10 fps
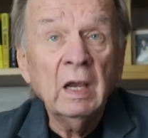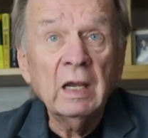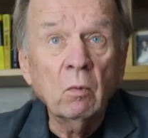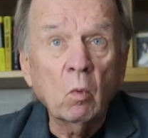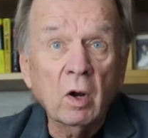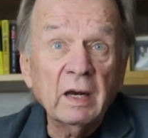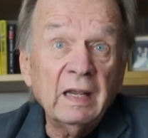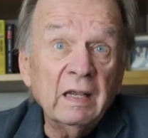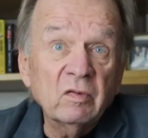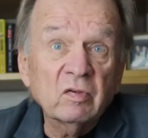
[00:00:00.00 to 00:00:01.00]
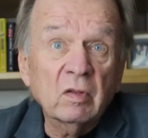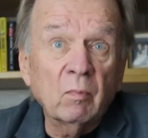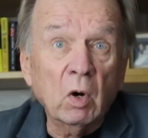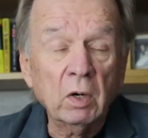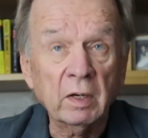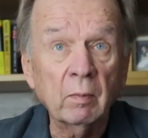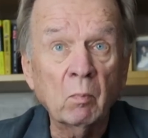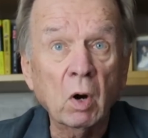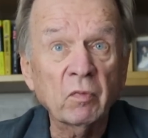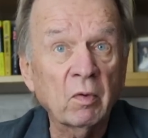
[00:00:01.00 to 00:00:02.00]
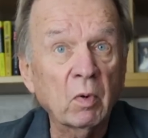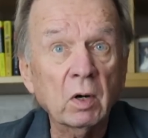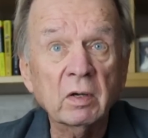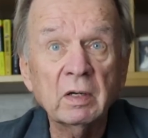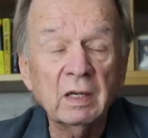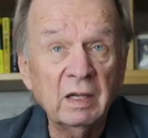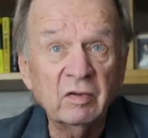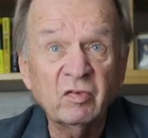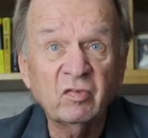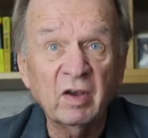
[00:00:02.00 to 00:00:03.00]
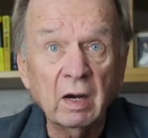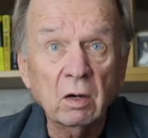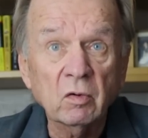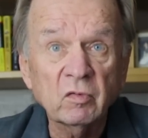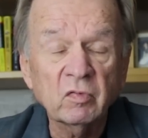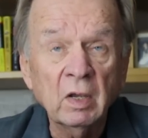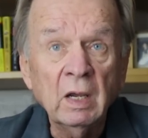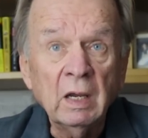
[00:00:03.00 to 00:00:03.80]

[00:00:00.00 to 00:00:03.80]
And what is the market? Mar- the market is shares